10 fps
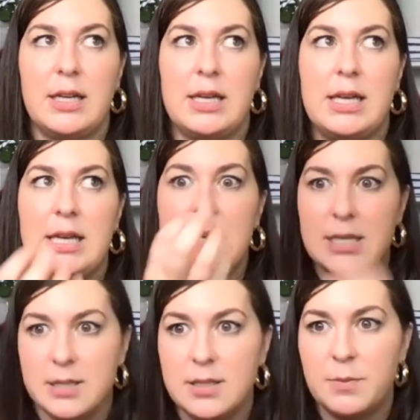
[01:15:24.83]

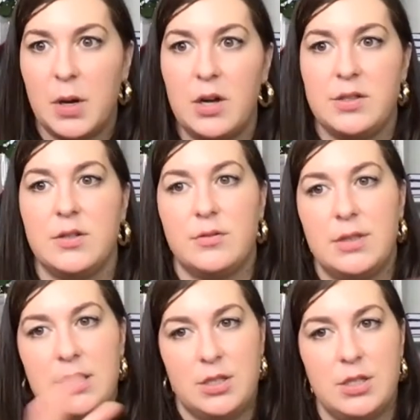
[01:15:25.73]
his personal
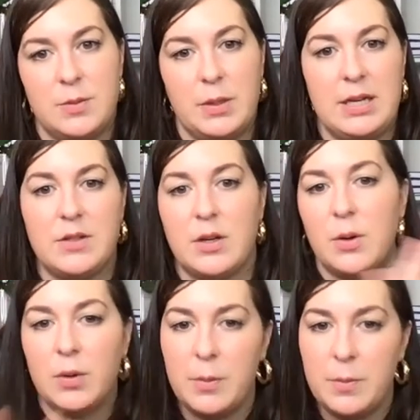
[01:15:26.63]
religious beliefs. I
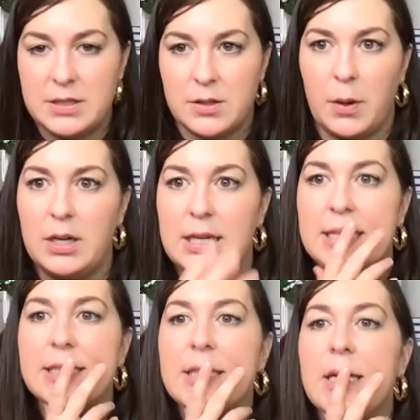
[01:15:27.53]
don't want to misquote
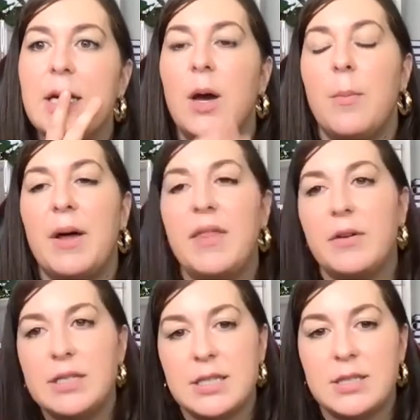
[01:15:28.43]
here, but
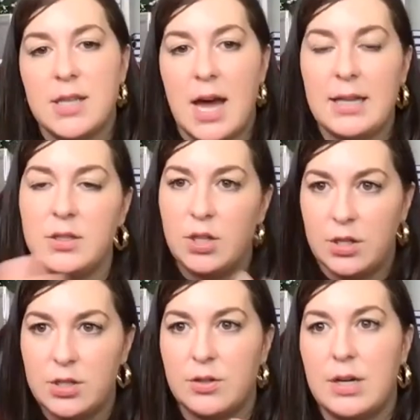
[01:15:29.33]
there is a slight
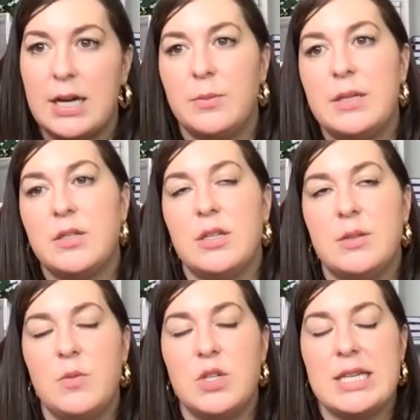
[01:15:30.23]
liturgical element to
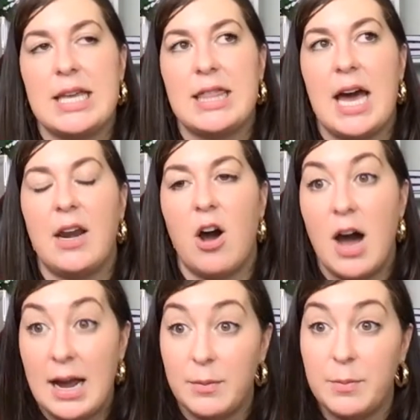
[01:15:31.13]
his music that
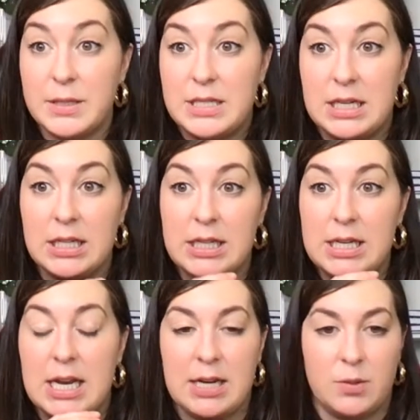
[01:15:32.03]
I particularly
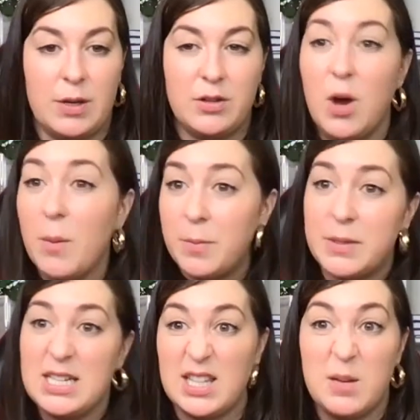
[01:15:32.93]
connect with, not
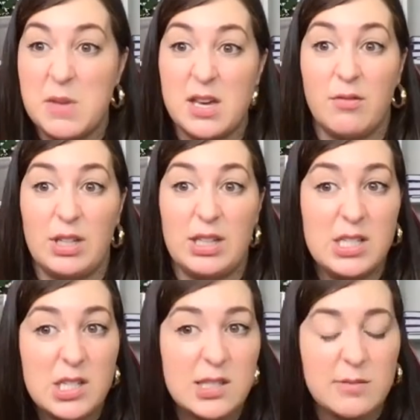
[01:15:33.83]
particularly being a
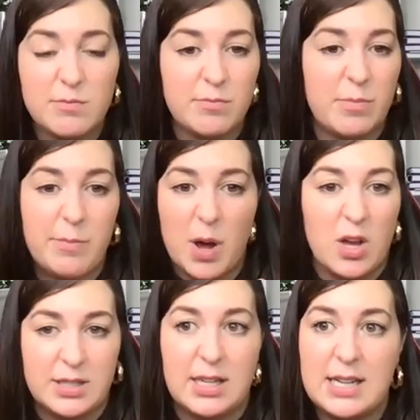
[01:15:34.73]
religious
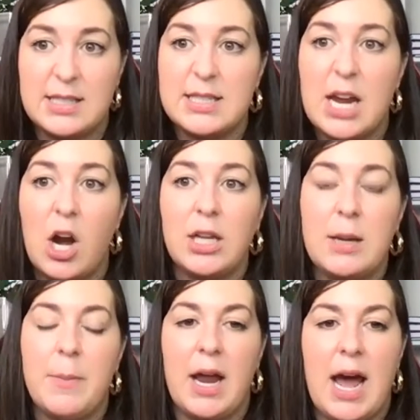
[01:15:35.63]
person
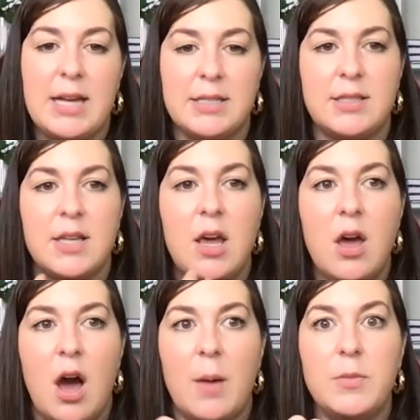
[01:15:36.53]
necessarily, but as
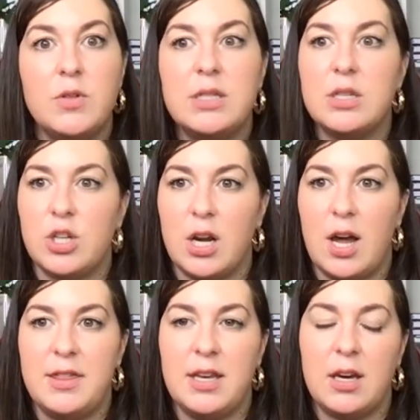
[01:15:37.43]
a musician,
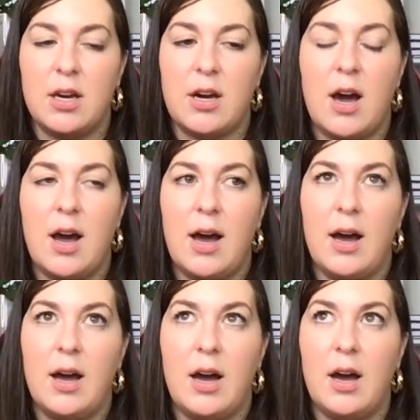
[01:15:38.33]
I think
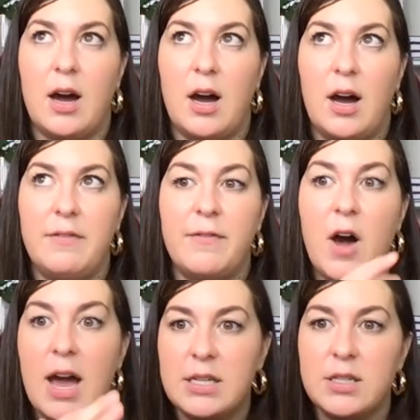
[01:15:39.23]
I
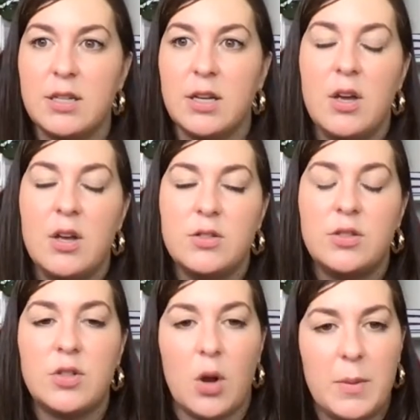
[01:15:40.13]
find
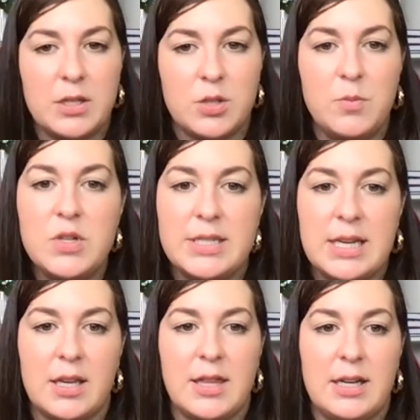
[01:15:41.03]
so much
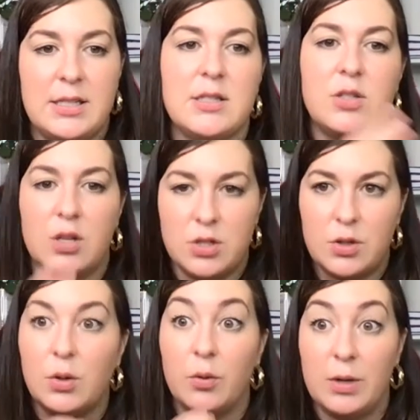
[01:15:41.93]
music that is
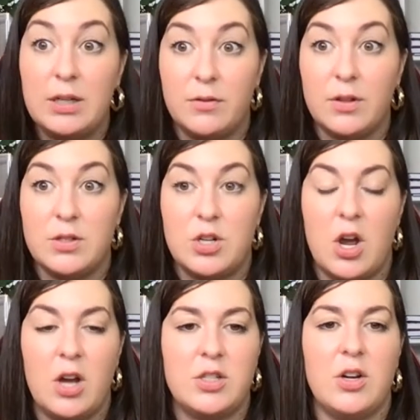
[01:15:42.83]
liturgical or written for the
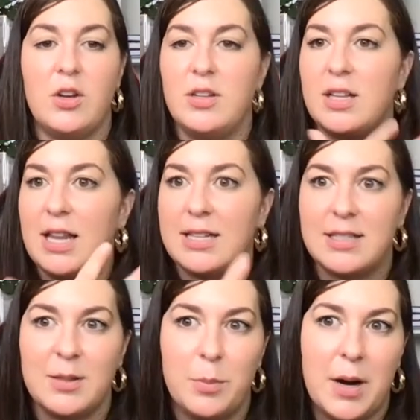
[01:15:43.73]
church, you know, your
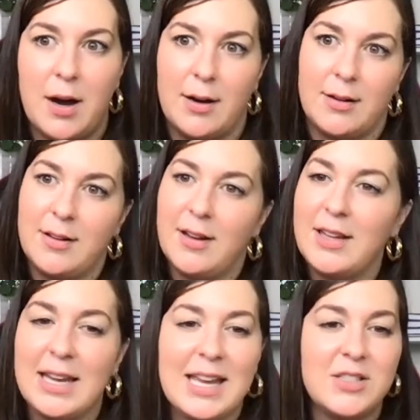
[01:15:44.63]
classic Bach,
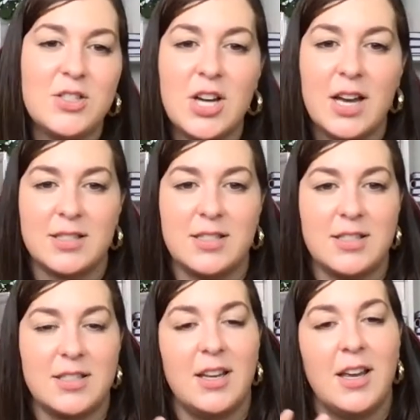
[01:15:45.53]
like it's
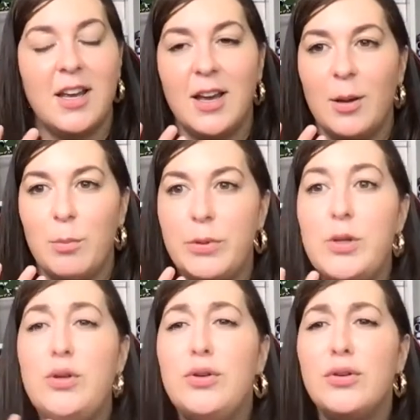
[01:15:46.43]
just
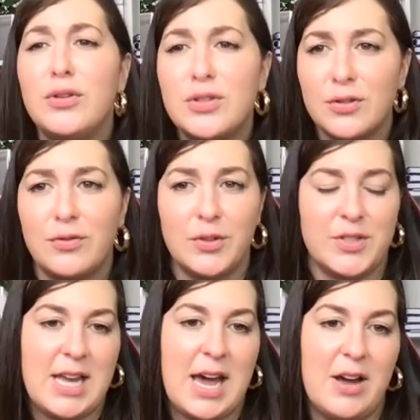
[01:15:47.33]
beautiful
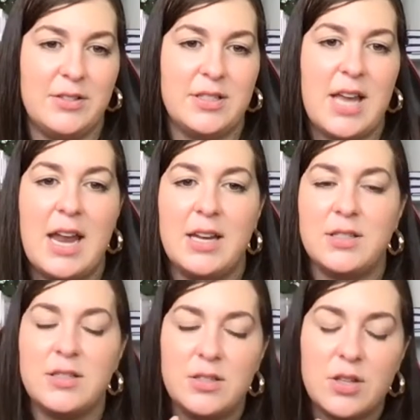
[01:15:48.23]
sounds, and
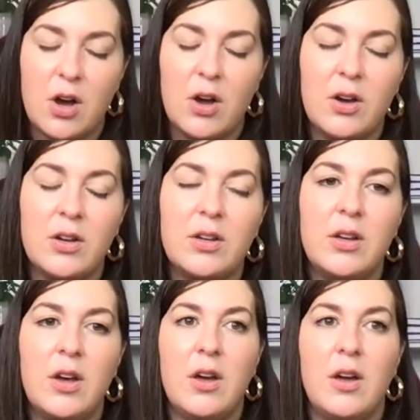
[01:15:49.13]
it's
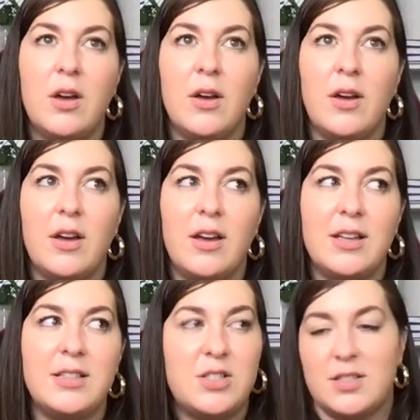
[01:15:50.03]

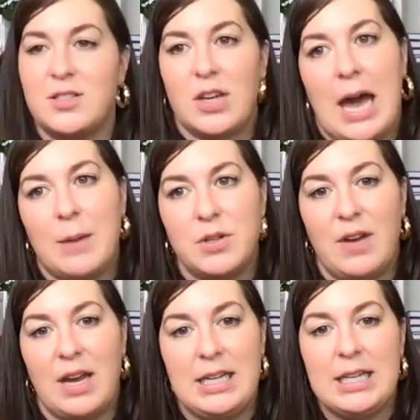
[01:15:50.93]
just so
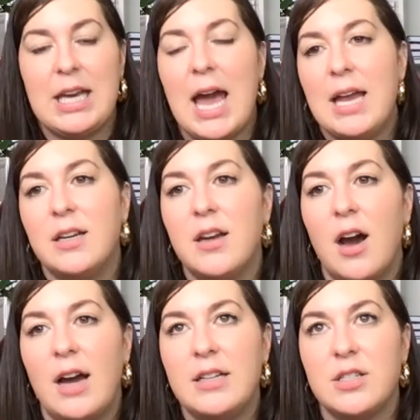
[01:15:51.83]
captivating, and
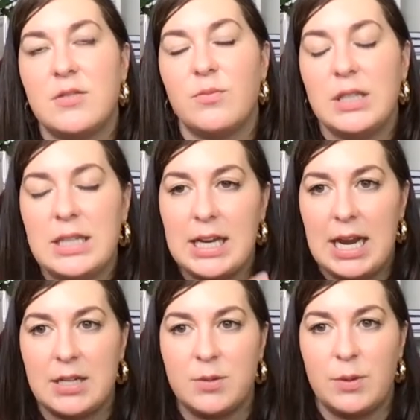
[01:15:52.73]
I just really
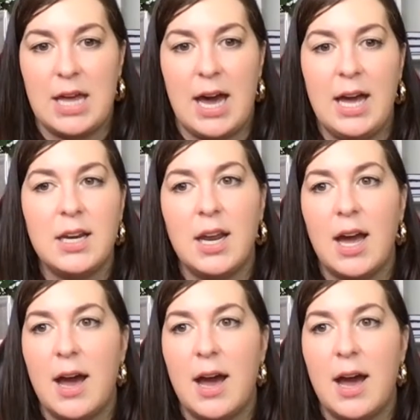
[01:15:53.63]
connect with that.